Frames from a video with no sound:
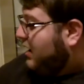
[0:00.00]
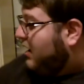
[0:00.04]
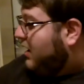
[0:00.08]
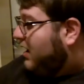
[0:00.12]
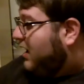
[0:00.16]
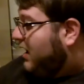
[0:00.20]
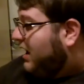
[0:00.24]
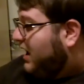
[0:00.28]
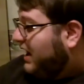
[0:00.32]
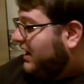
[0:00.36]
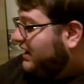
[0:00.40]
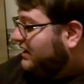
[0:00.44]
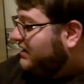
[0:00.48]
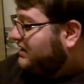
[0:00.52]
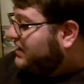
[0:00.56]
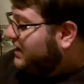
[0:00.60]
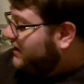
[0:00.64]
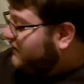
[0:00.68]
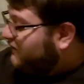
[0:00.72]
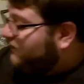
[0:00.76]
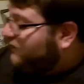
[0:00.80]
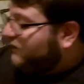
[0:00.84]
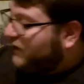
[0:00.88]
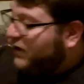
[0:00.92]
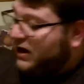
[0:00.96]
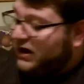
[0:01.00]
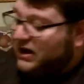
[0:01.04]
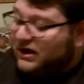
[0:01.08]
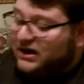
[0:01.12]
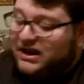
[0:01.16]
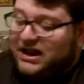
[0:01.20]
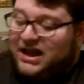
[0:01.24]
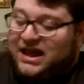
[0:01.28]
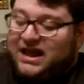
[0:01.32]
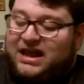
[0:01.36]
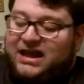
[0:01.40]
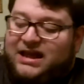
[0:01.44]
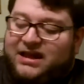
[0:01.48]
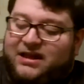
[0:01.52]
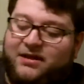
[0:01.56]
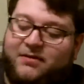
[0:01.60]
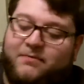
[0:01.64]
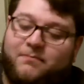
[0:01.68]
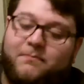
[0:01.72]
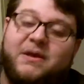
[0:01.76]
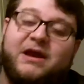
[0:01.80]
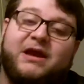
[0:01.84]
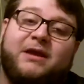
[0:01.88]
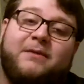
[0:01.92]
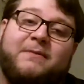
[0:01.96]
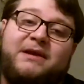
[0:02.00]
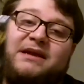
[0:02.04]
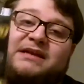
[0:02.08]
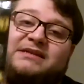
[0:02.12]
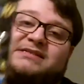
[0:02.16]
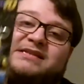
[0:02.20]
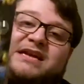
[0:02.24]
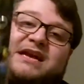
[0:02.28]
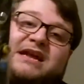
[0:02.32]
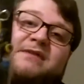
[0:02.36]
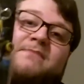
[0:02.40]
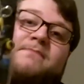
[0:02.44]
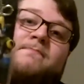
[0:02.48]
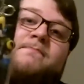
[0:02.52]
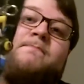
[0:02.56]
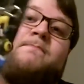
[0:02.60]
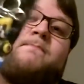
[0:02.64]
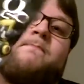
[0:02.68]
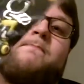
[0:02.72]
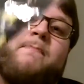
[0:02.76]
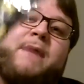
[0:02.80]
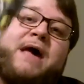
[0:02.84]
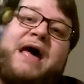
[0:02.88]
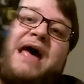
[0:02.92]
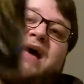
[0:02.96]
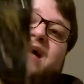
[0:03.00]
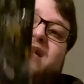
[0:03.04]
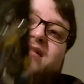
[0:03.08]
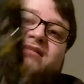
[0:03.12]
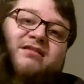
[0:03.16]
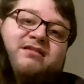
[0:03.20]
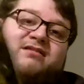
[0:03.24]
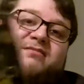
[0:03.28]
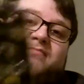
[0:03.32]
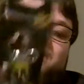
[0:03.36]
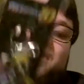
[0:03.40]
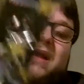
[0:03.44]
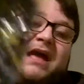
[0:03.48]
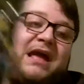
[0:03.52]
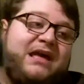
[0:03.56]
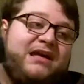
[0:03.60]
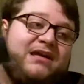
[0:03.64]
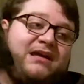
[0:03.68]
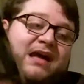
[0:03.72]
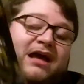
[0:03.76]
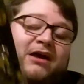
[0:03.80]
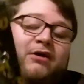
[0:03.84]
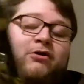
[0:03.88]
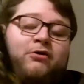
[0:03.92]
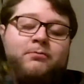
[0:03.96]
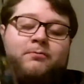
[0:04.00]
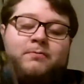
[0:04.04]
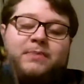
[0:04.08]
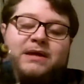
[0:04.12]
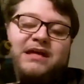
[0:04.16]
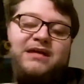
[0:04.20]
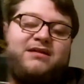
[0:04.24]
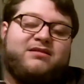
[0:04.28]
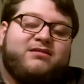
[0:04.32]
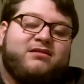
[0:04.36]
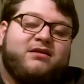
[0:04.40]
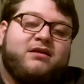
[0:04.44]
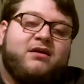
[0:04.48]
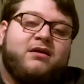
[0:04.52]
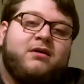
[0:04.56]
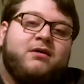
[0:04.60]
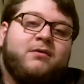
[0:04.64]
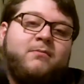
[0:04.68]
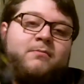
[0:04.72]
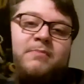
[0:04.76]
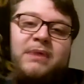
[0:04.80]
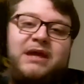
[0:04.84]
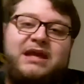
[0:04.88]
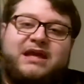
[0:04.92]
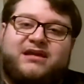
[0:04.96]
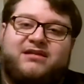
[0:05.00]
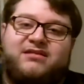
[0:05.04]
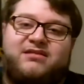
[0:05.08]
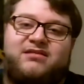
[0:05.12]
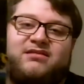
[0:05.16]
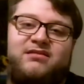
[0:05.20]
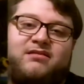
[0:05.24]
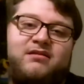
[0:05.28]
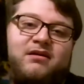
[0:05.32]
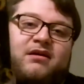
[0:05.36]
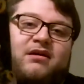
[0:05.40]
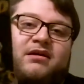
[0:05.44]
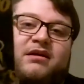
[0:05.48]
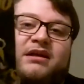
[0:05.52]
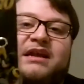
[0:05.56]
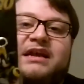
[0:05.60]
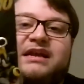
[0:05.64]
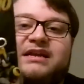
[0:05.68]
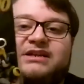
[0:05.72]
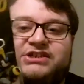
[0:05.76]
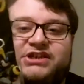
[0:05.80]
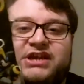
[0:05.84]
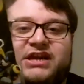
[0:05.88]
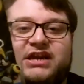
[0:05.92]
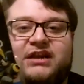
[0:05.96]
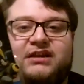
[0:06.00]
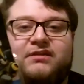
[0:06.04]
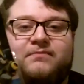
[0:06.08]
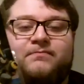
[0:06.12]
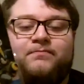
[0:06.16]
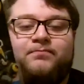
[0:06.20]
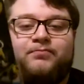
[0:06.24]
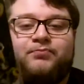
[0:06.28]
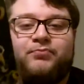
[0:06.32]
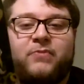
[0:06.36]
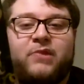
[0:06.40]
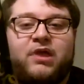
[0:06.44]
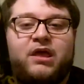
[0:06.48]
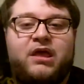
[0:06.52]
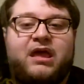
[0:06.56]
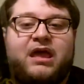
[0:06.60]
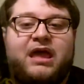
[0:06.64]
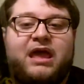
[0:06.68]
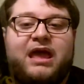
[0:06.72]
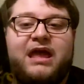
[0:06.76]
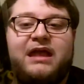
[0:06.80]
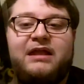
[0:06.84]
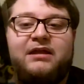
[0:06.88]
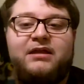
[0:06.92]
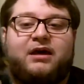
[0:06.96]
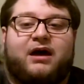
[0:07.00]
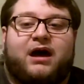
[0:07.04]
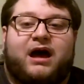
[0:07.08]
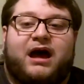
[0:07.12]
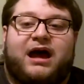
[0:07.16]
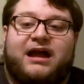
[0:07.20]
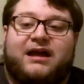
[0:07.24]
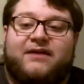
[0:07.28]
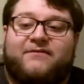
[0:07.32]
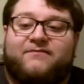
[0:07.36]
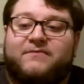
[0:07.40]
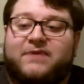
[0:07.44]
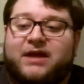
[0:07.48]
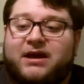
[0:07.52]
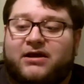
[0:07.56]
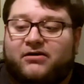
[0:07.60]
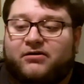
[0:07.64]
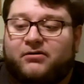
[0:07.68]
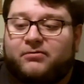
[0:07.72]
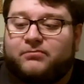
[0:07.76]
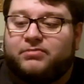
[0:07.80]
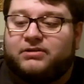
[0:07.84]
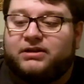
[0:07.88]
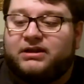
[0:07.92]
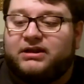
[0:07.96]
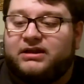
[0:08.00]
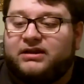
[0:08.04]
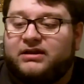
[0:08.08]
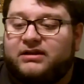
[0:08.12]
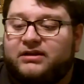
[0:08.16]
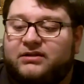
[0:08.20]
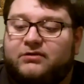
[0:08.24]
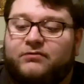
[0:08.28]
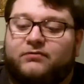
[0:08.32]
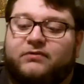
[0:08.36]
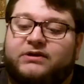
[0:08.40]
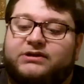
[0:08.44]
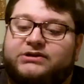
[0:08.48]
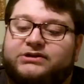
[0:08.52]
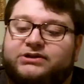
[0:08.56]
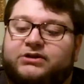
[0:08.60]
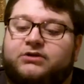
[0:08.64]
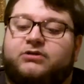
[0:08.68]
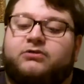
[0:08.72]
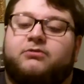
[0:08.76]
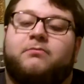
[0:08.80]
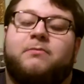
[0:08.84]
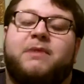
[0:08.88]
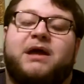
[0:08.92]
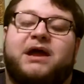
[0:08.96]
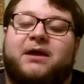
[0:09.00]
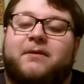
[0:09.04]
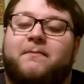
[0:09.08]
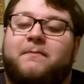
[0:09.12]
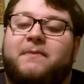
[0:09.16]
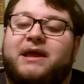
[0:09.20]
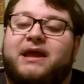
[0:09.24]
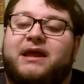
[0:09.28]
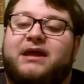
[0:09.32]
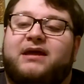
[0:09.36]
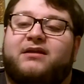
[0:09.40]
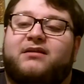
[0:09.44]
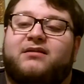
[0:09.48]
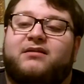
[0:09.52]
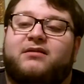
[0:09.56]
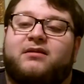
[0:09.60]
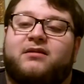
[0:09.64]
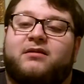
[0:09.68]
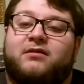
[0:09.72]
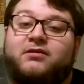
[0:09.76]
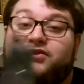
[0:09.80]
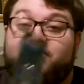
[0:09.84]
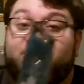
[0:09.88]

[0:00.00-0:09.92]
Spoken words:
I did find a Mega Man 10 bass, I call them bass keychain, and I have now completed the original Mega Man